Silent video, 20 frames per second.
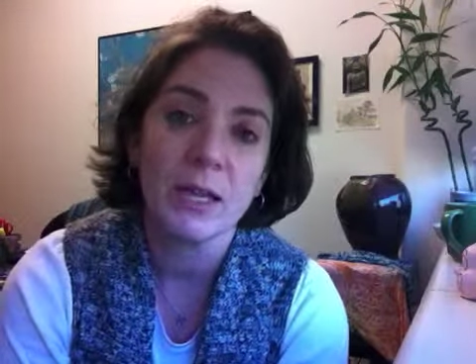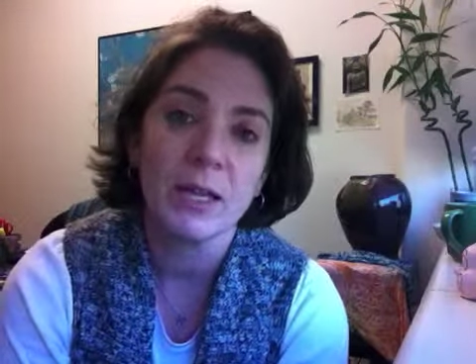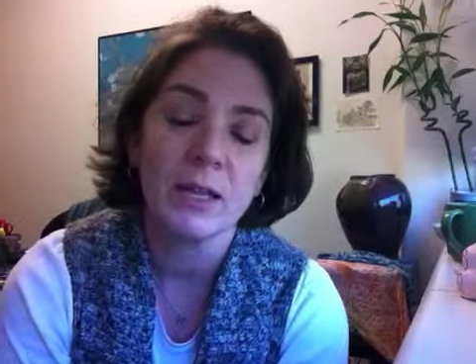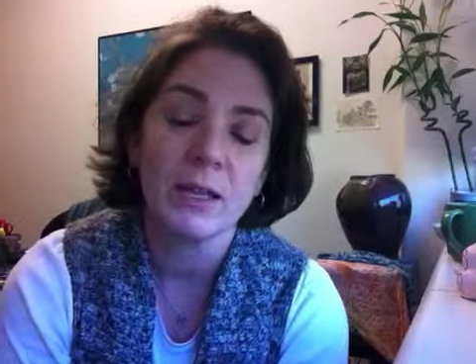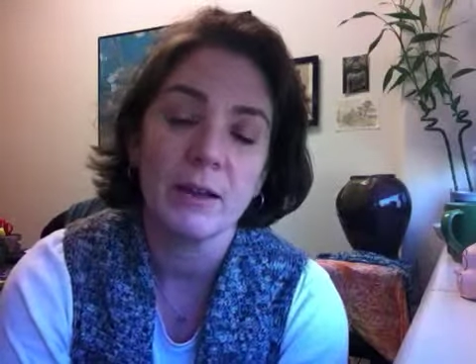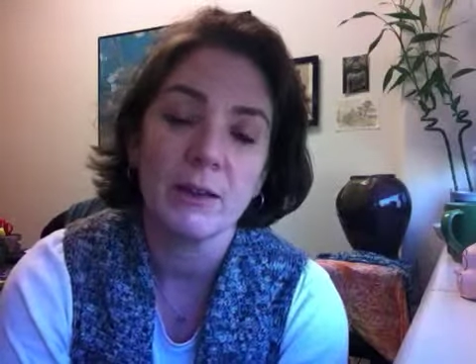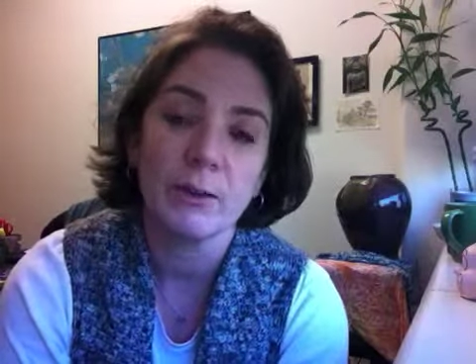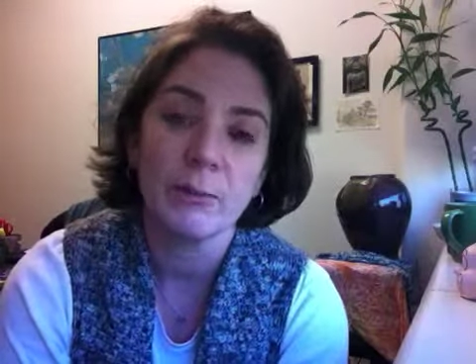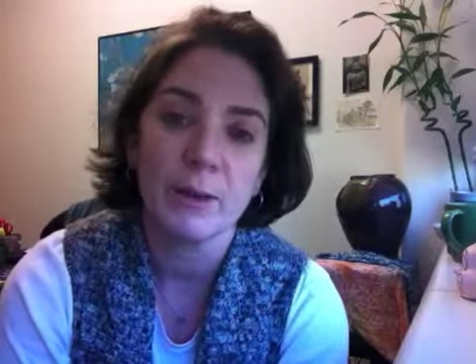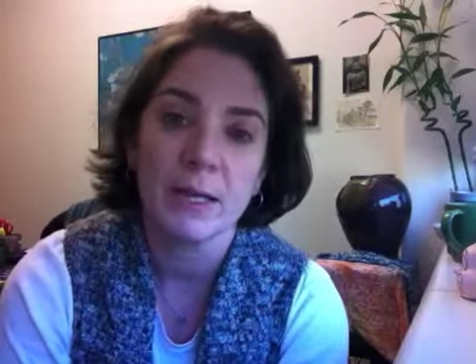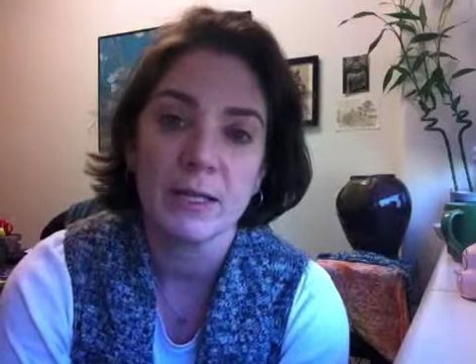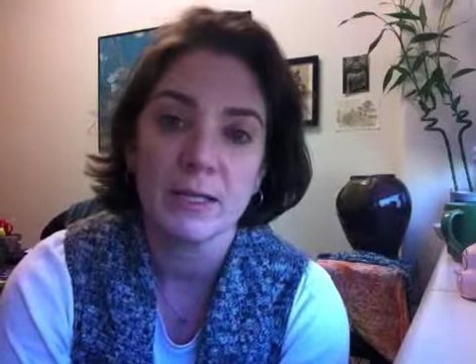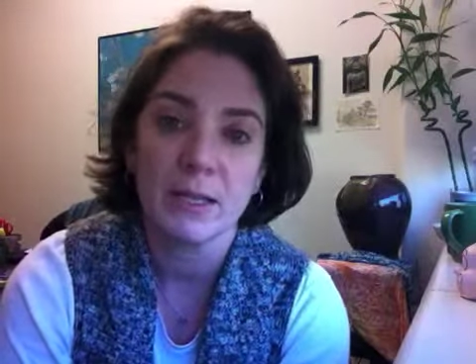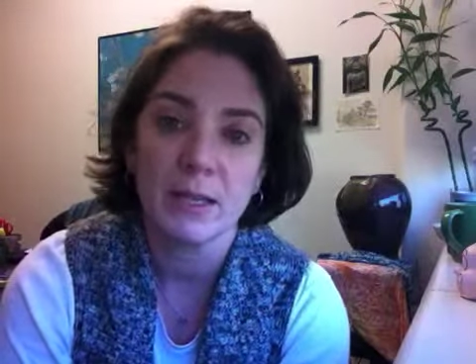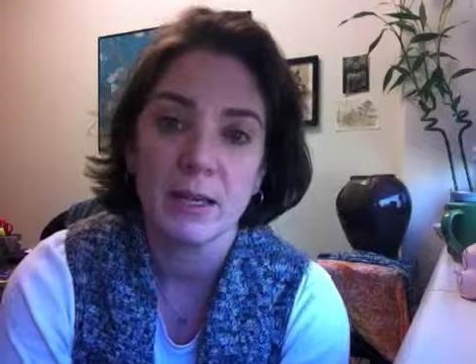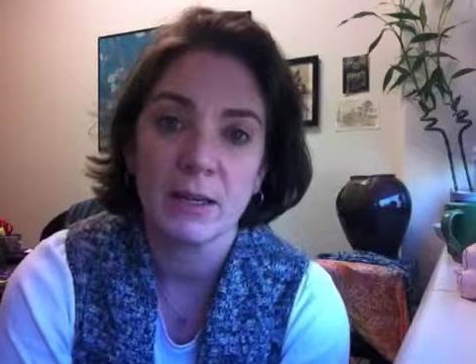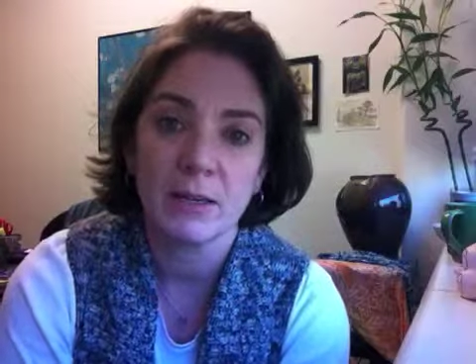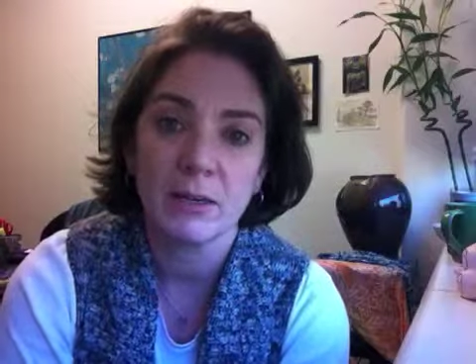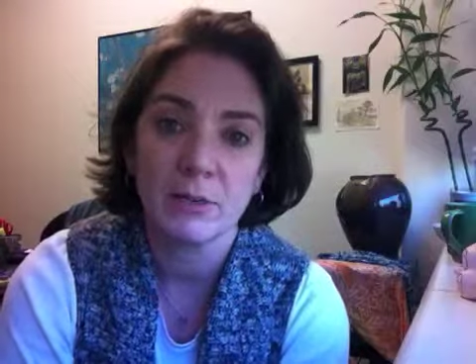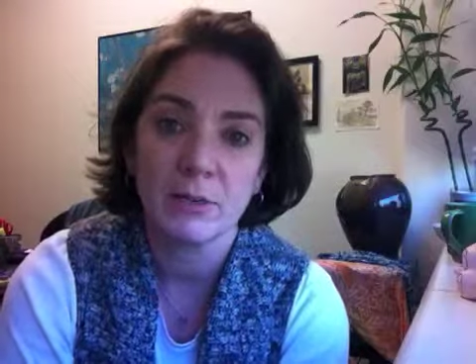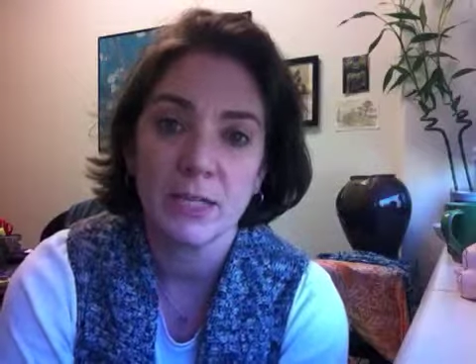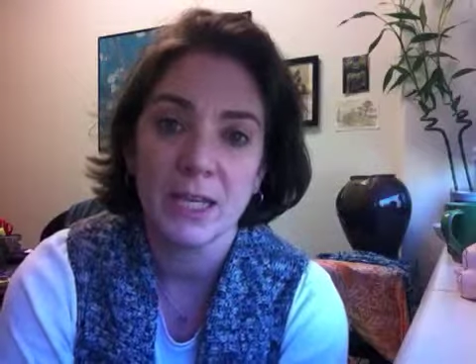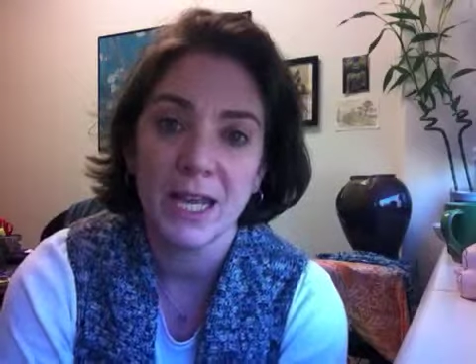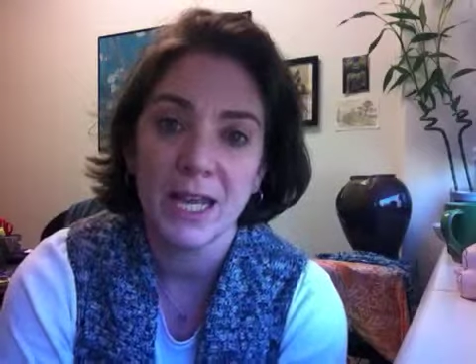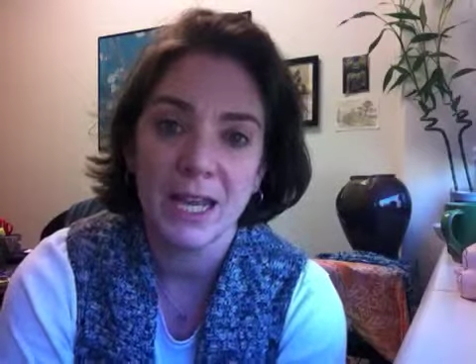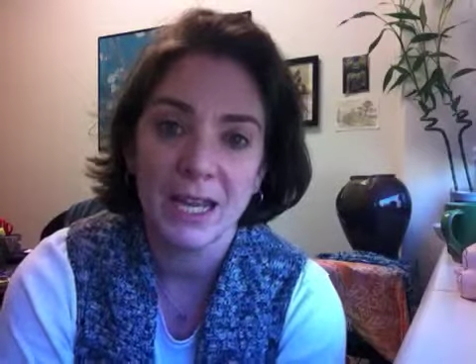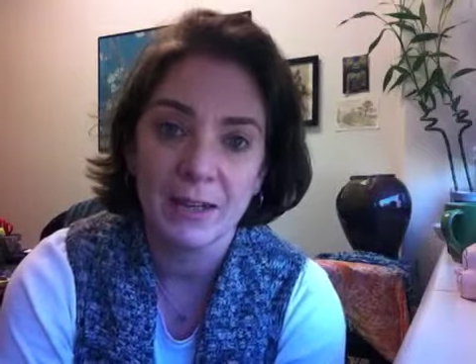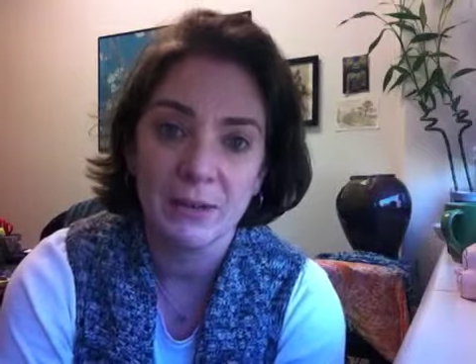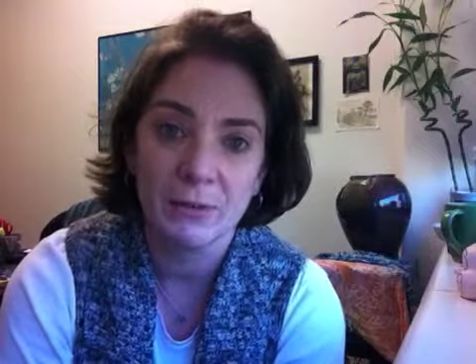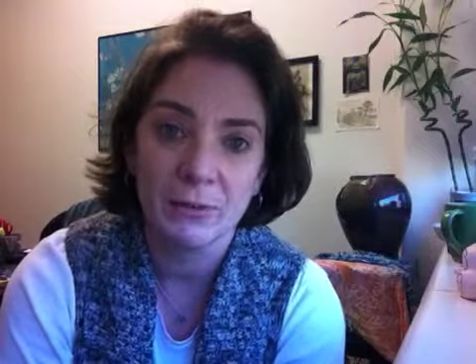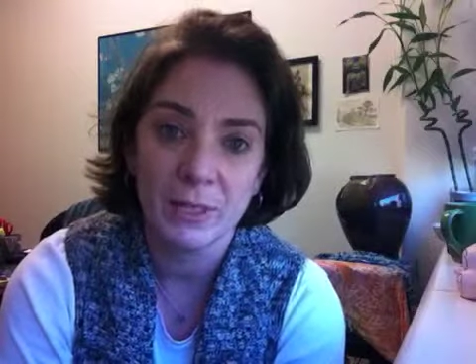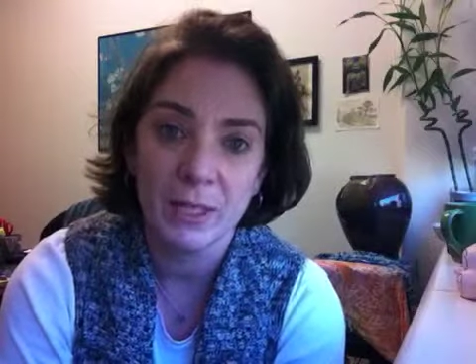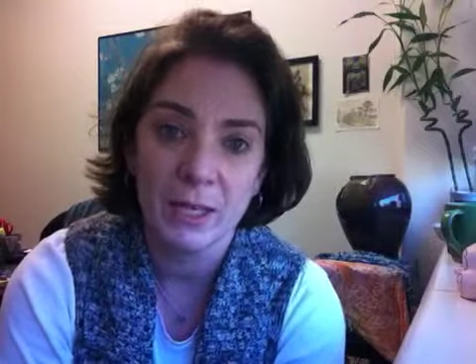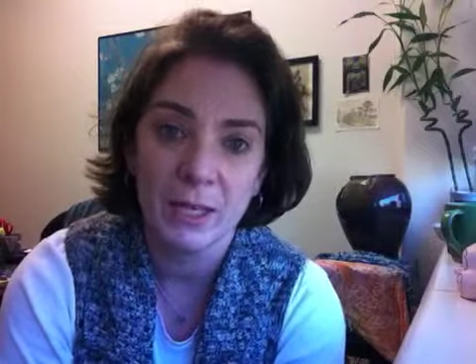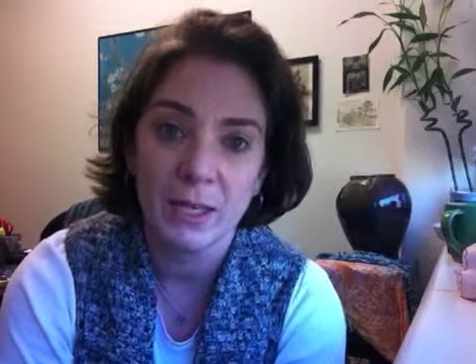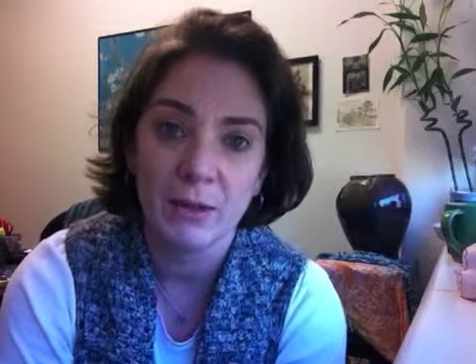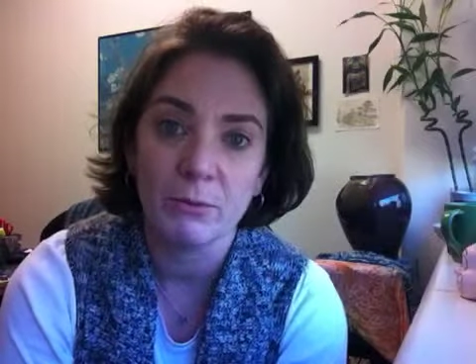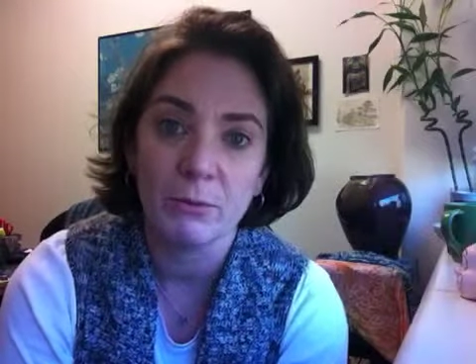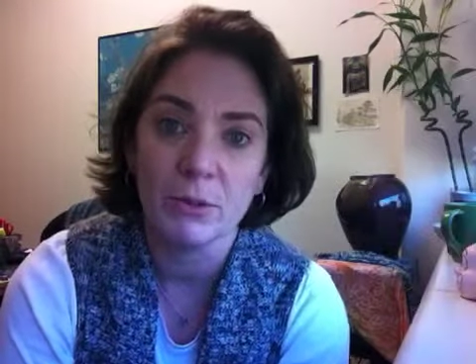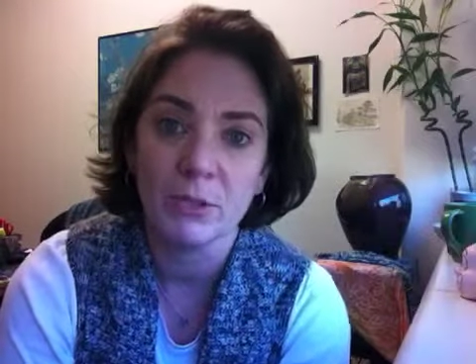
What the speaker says: and now I'm asking you to annotate,